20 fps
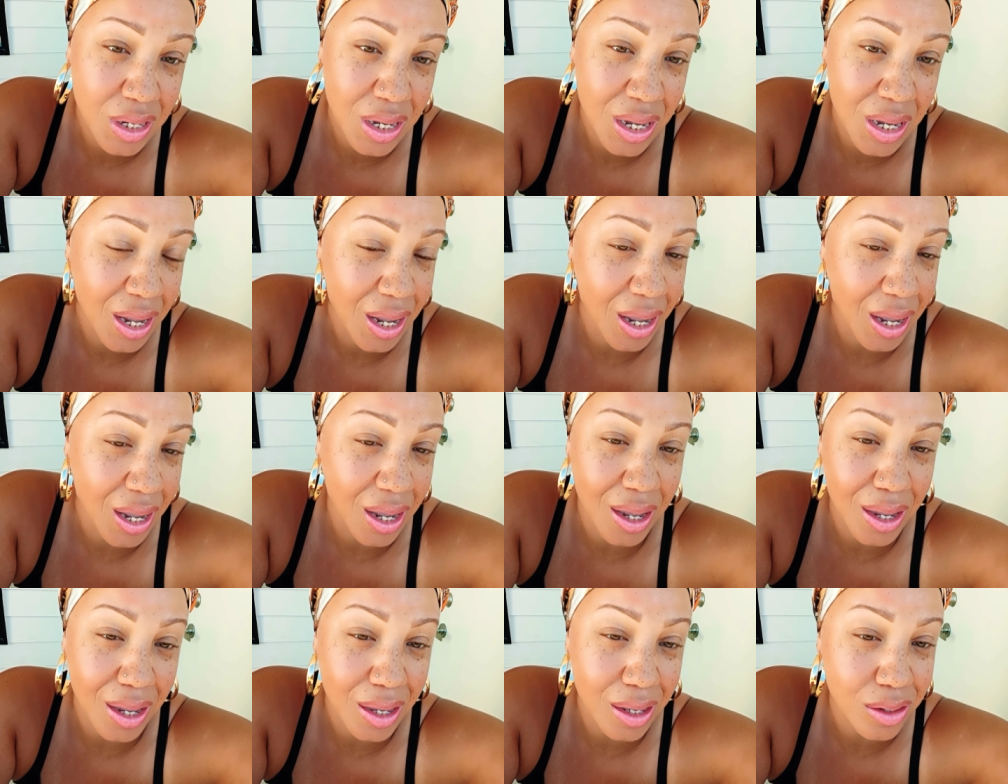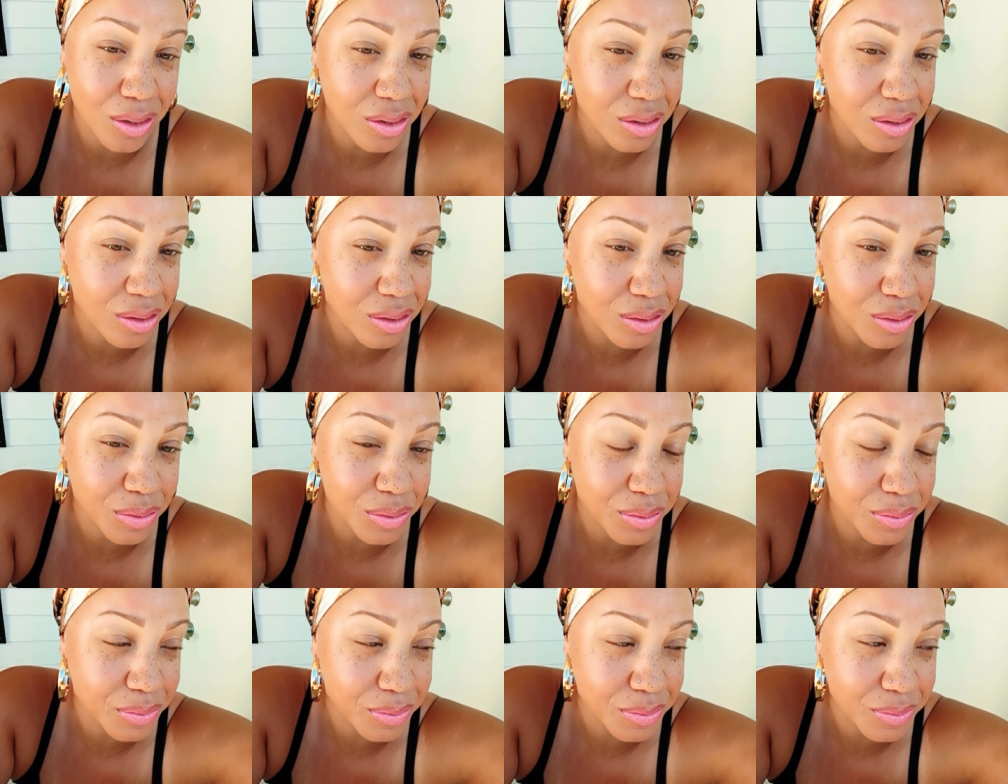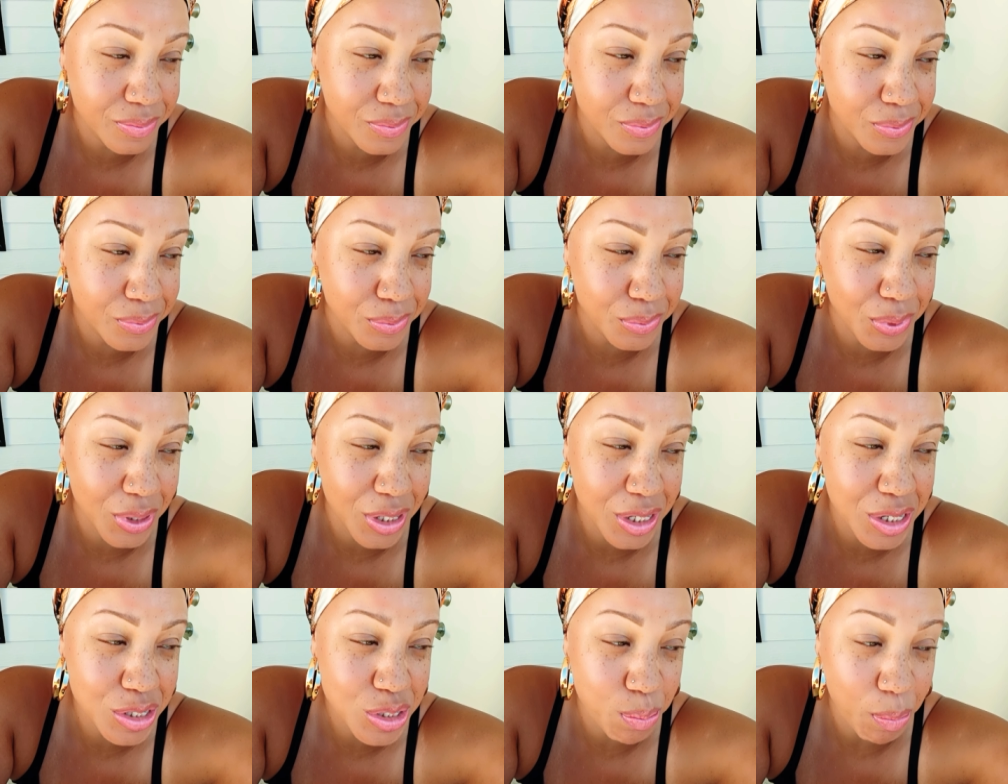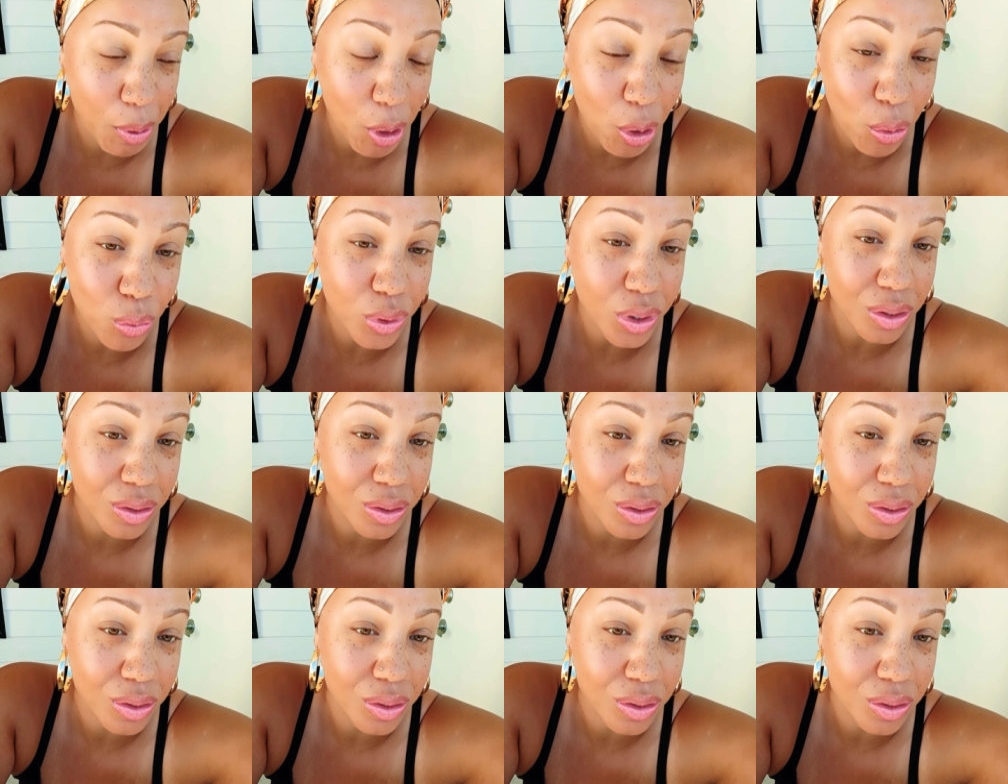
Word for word: And what he spoke